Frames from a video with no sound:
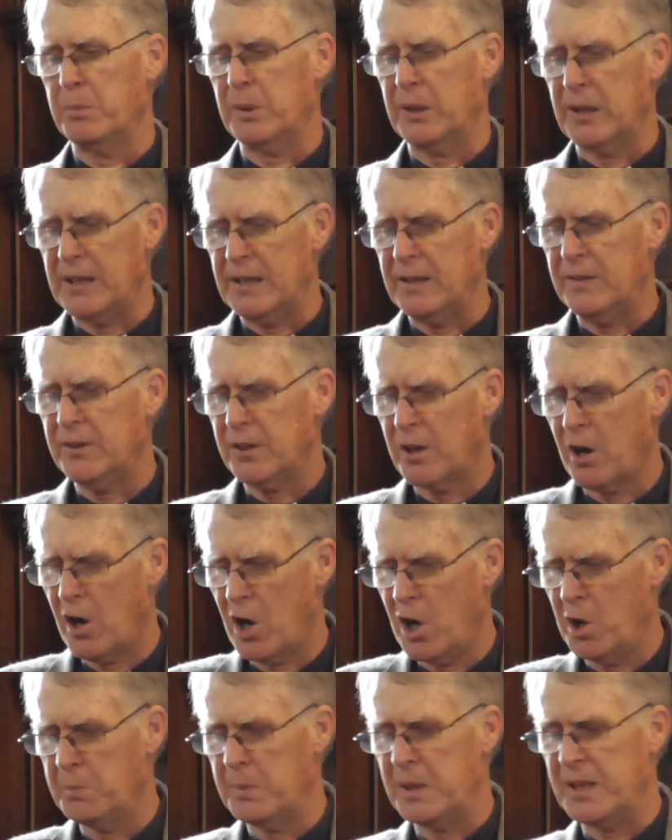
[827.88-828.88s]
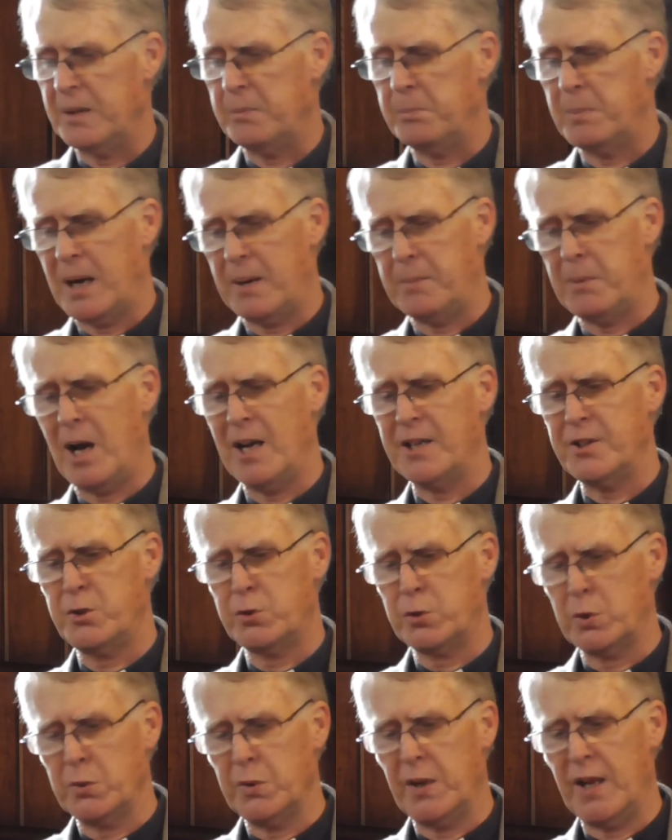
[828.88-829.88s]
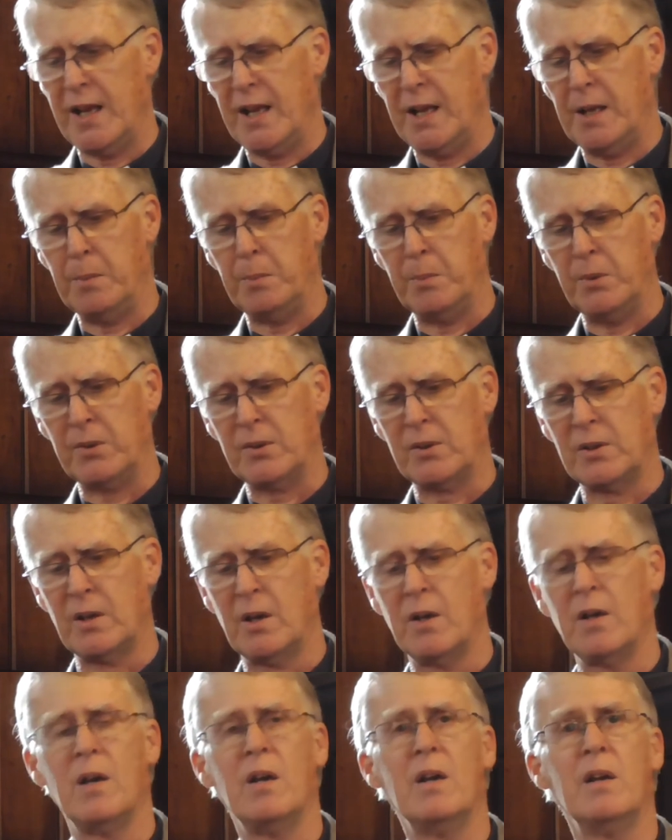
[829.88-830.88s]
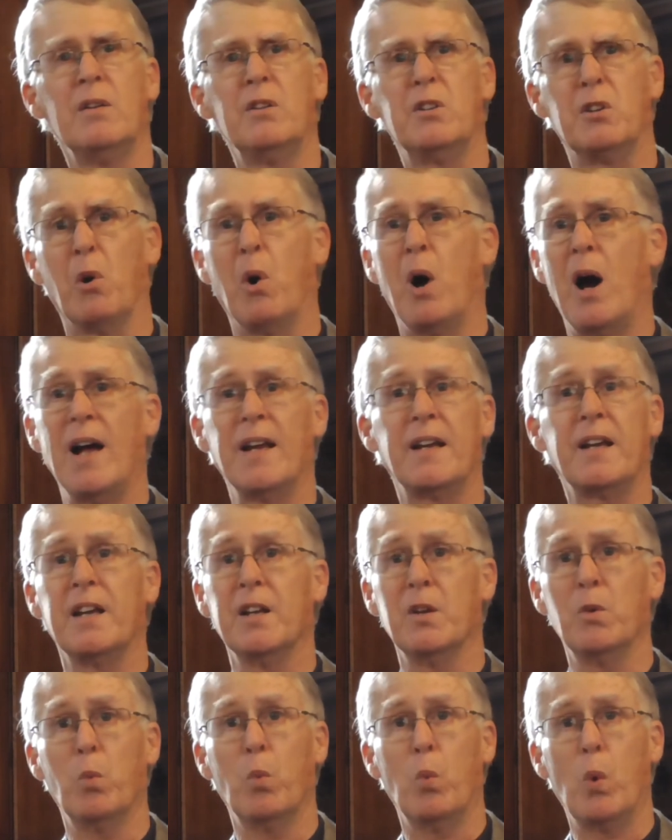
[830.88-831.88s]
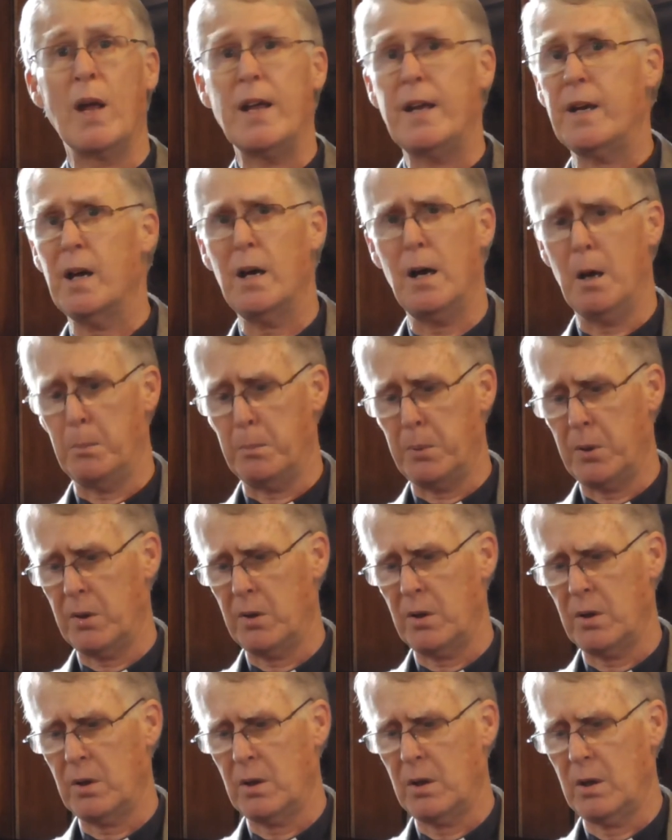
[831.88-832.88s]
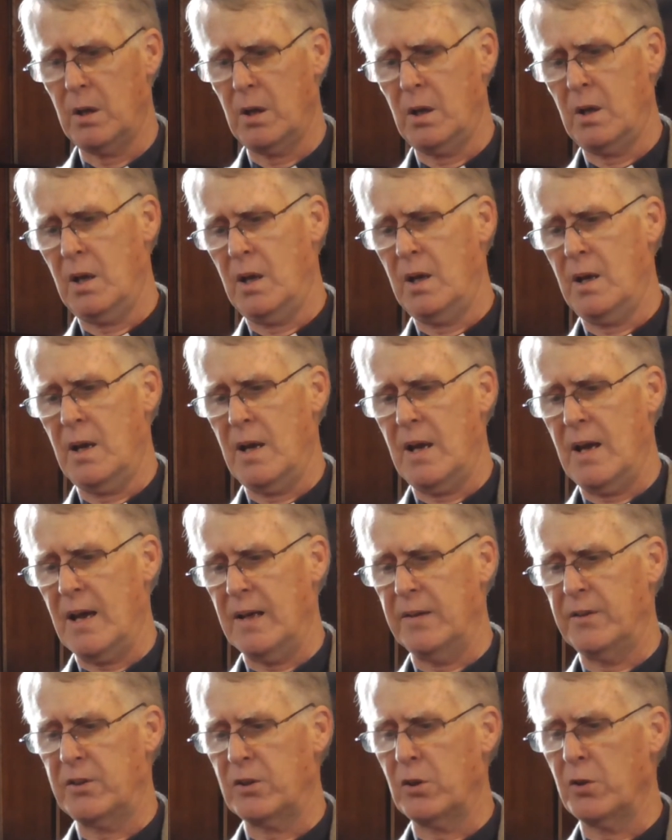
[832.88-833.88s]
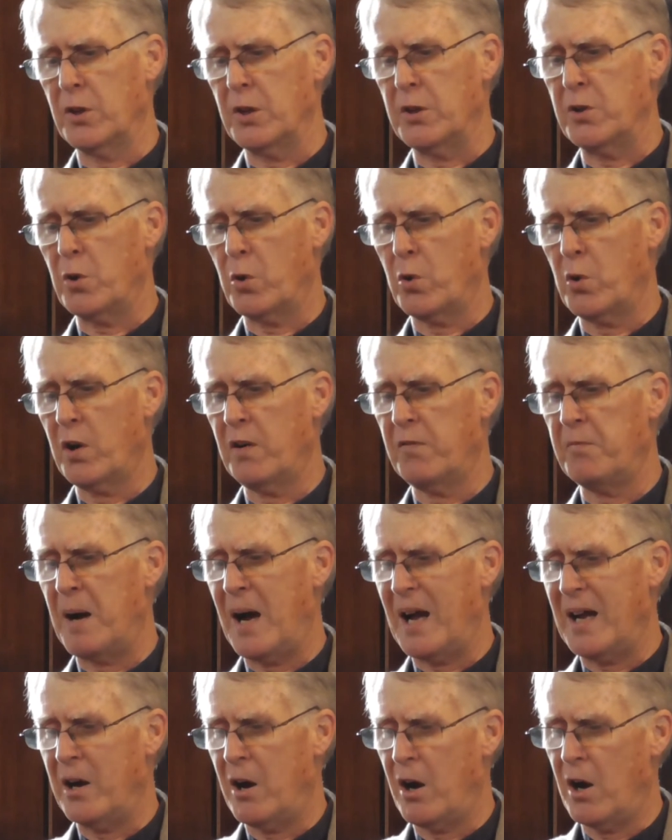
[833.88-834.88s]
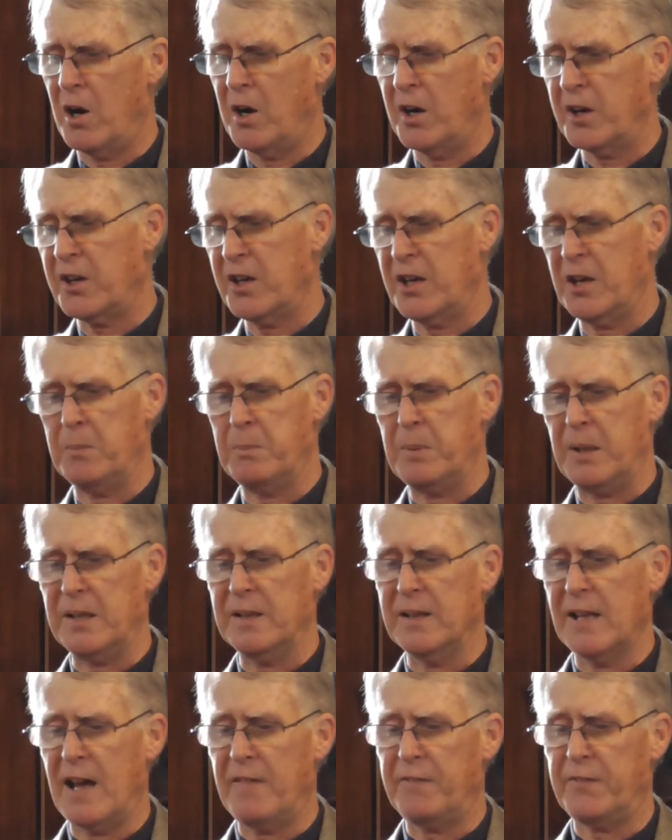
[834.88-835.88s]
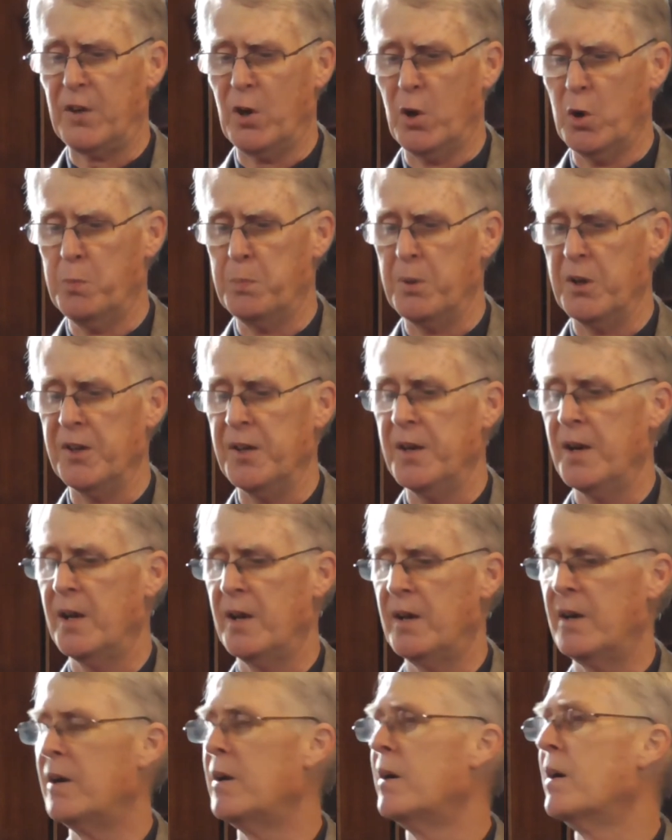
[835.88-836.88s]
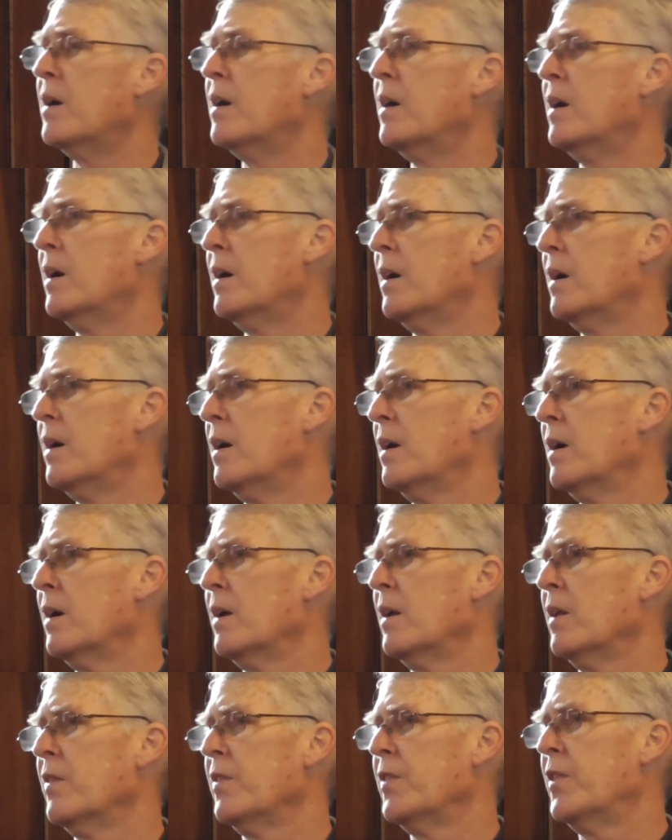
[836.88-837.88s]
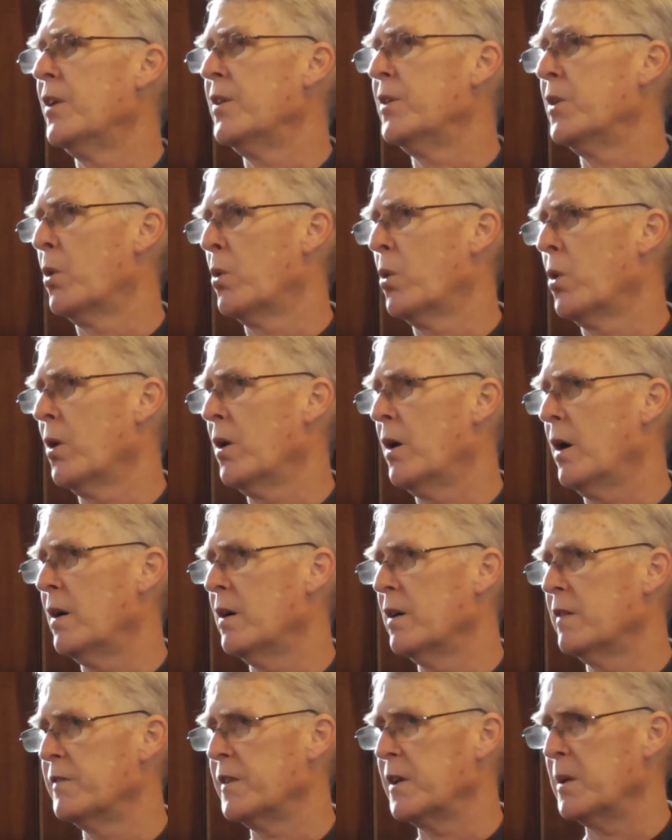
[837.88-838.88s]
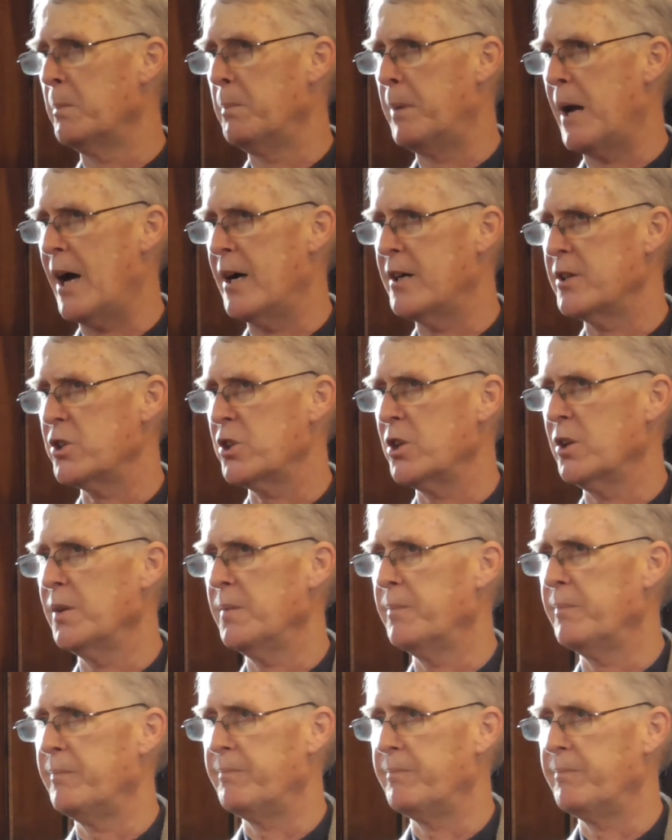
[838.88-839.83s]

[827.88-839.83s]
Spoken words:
Please call me by my true names, so I can wake up, and so the door of my heart can be left open, the door of compassion."